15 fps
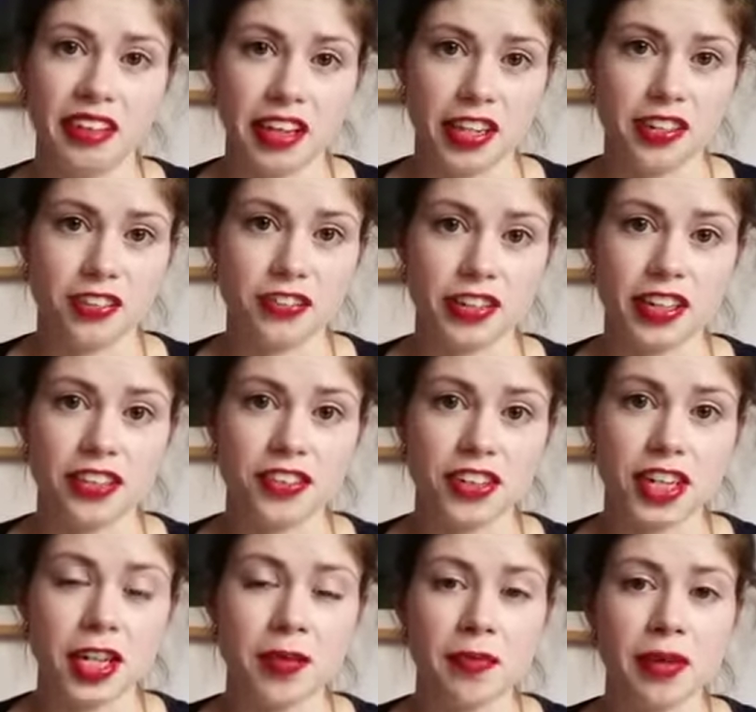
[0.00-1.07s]
it's really
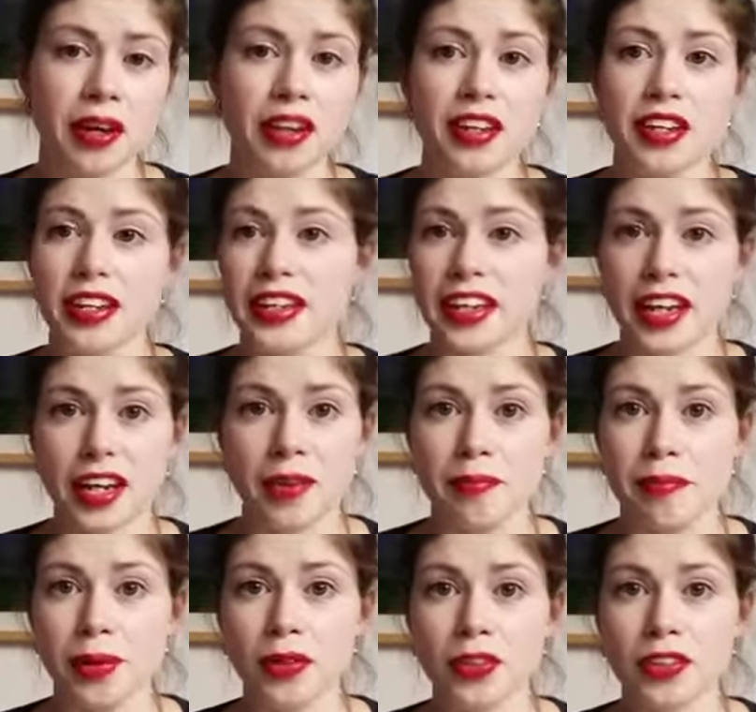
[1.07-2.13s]
cheap, you can get it
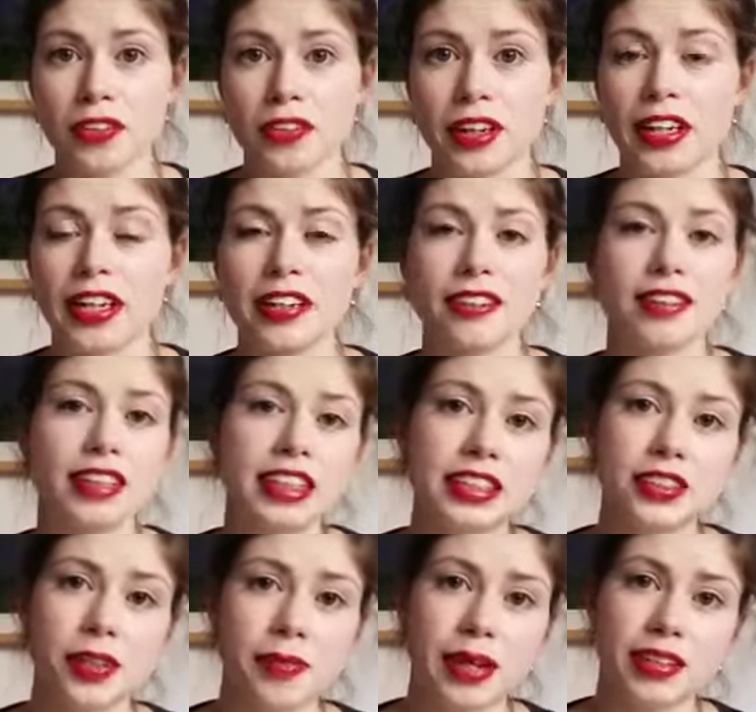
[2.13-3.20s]
in bulk really easily,
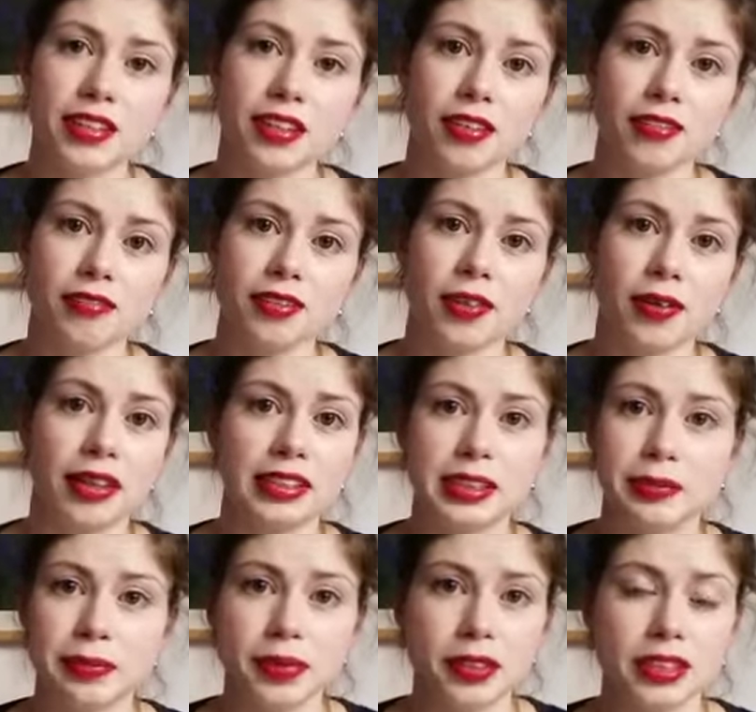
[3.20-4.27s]
so it makes it quite
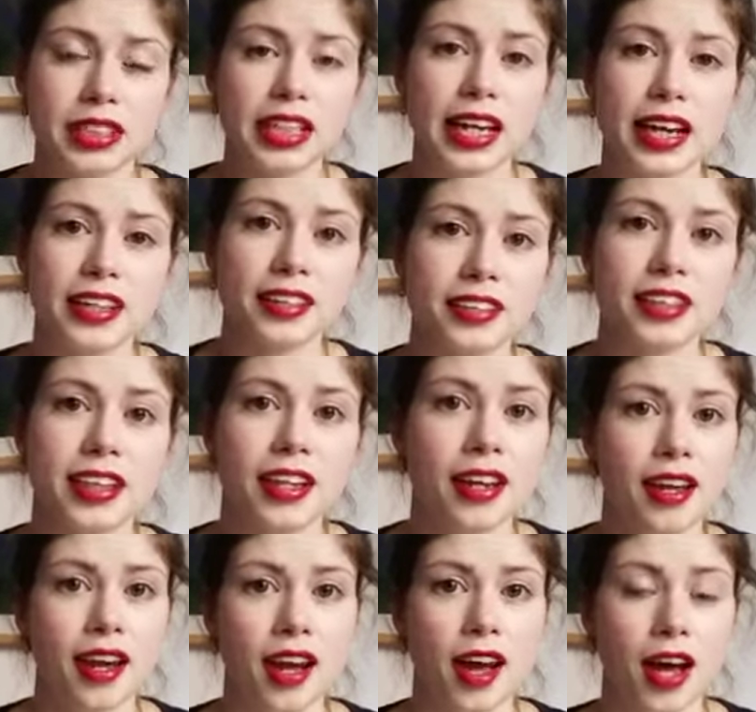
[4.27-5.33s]
simple to get
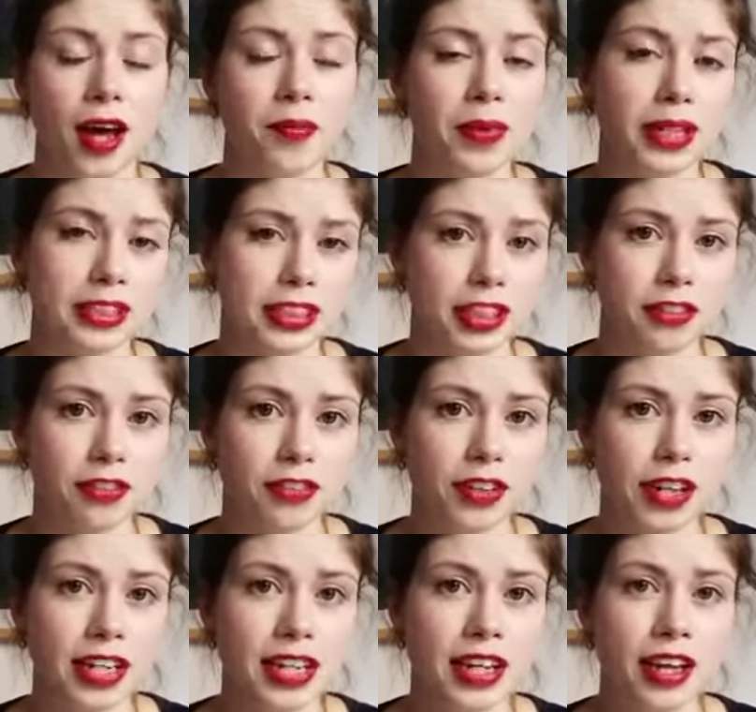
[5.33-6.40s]
plastic
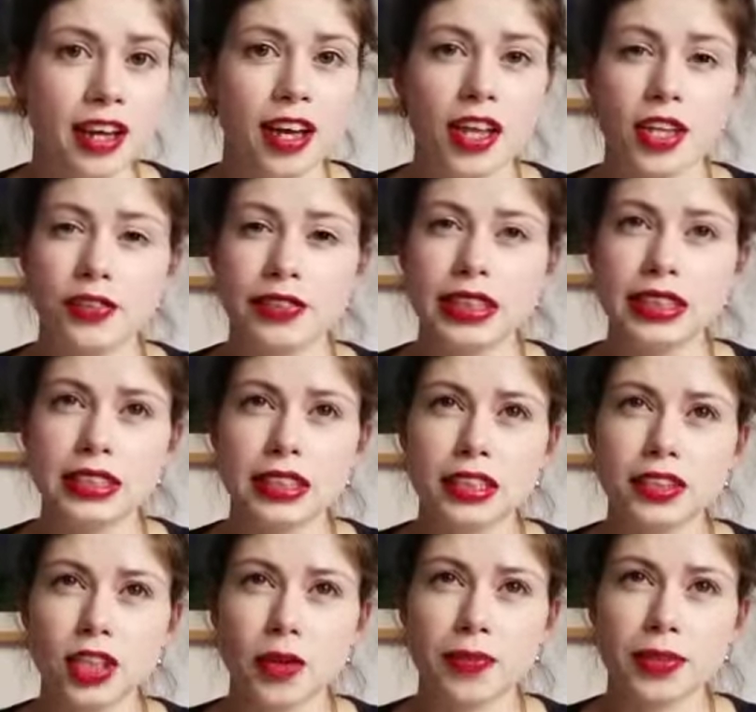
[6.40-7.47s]
free. The reasons I
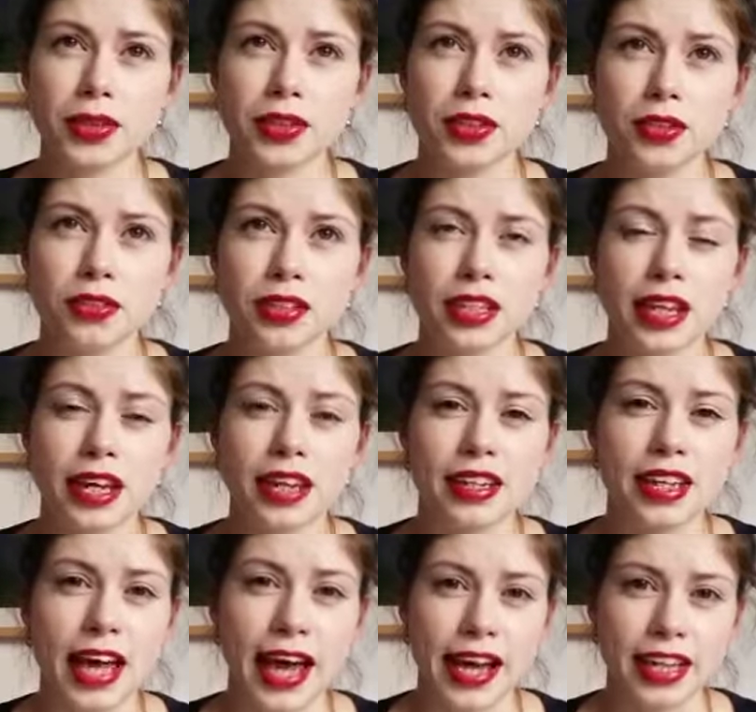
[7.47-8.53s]
stopped using it in
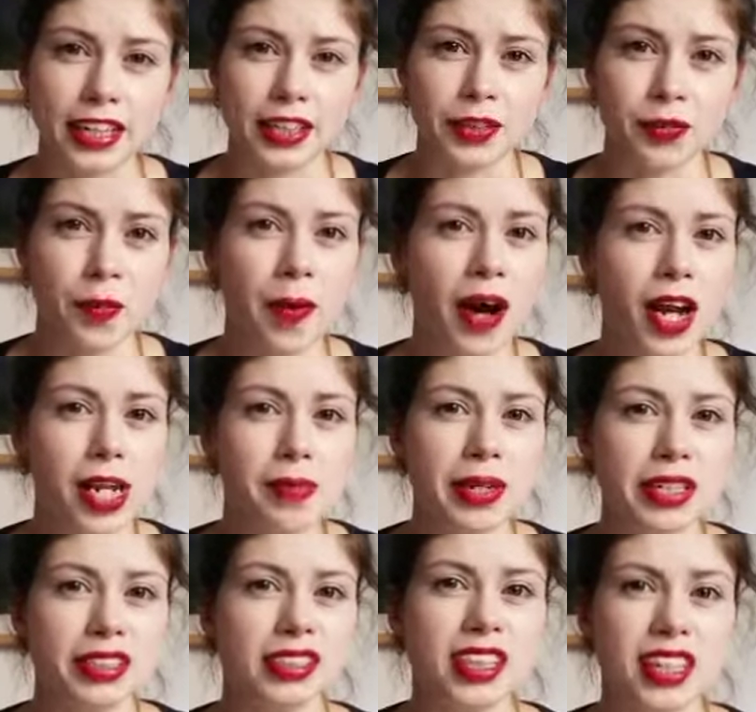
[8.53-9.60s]
the end were partly
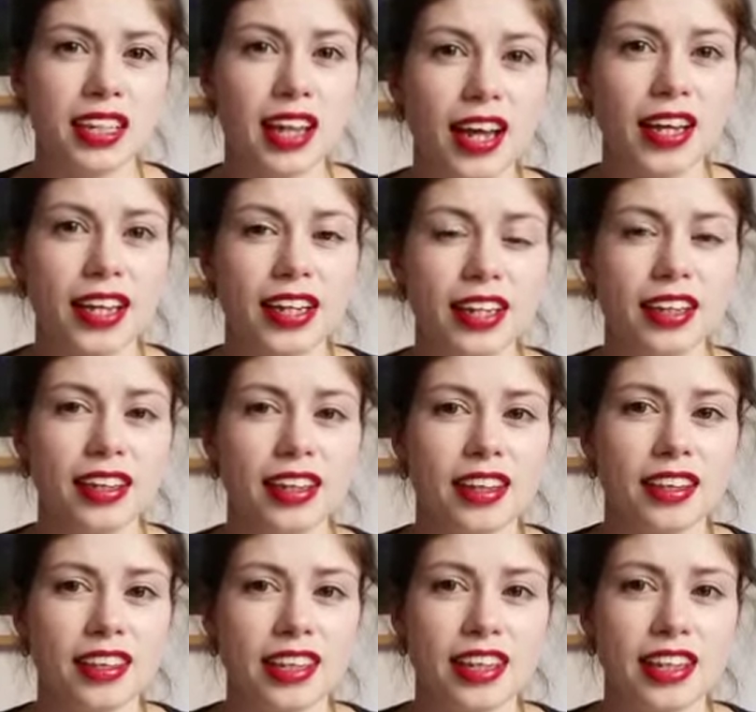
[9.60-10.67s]
because I didn't like
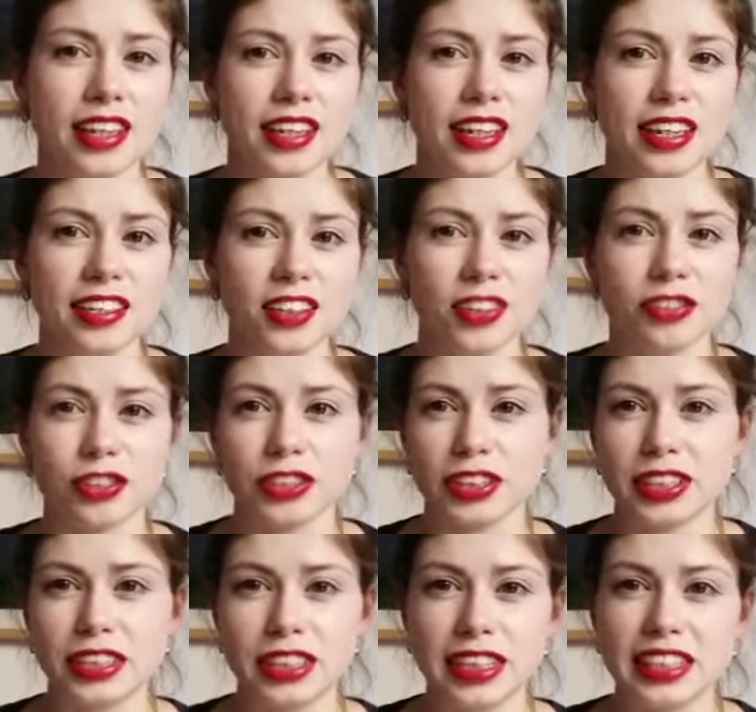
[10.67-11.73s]
the sort of
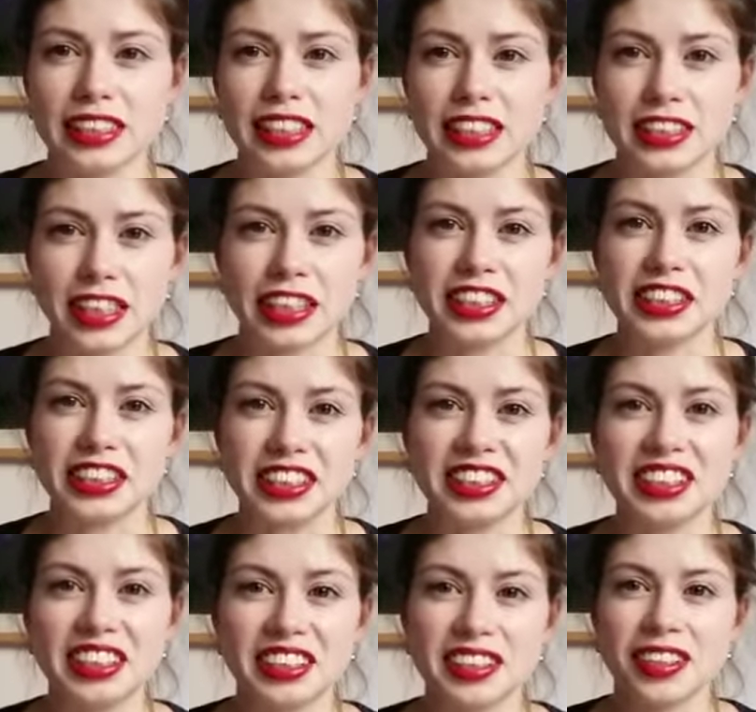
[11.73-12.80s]
gritty
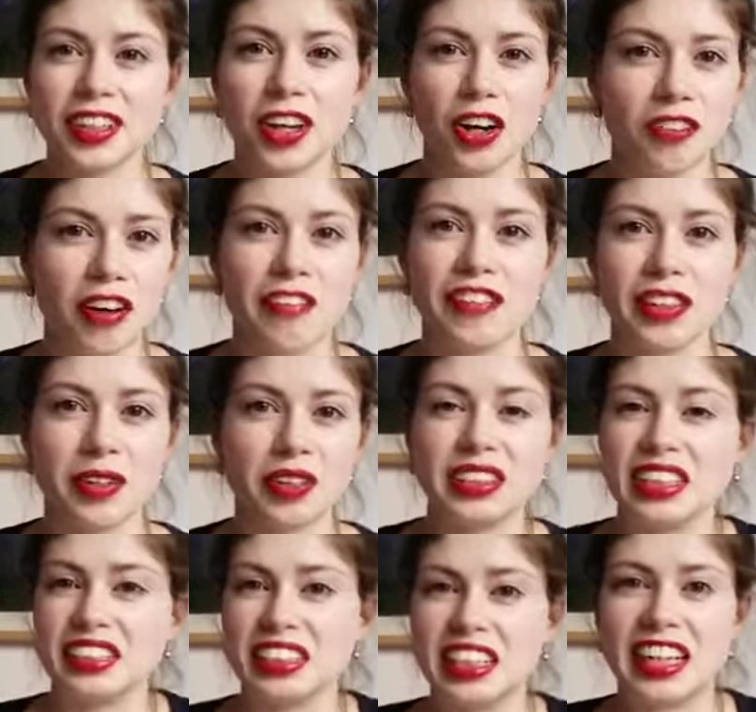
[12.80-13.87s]
sensation of having
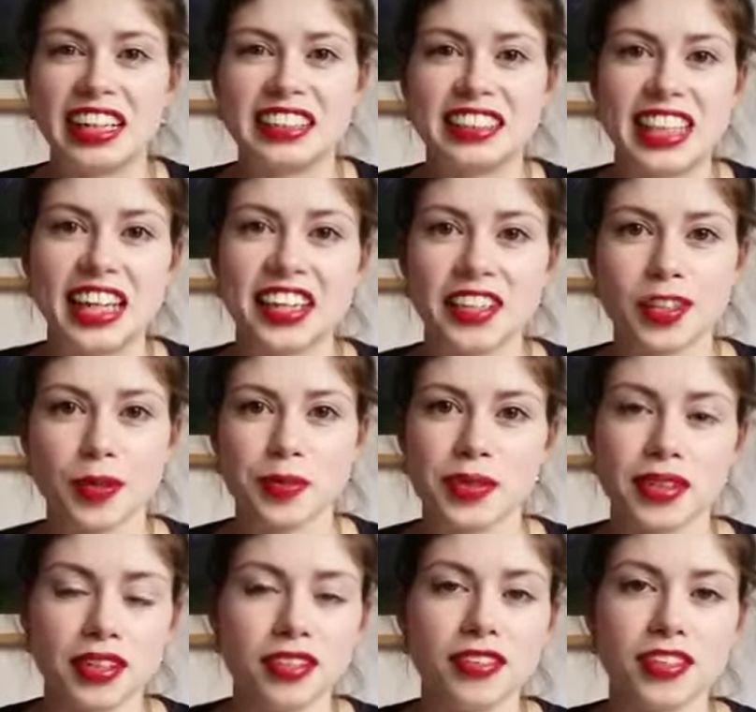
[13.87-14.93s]
essentially like a sandy
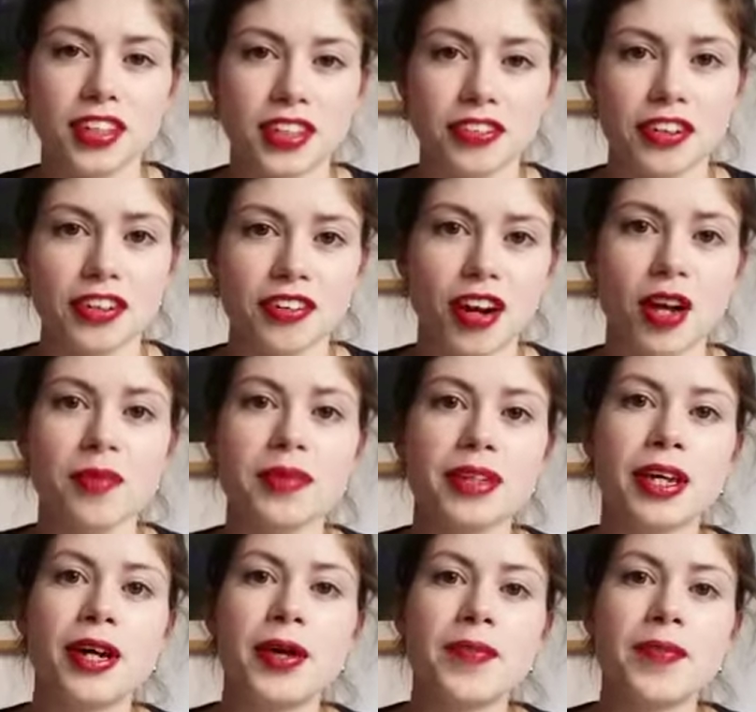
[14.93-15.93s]
substance in your underarms.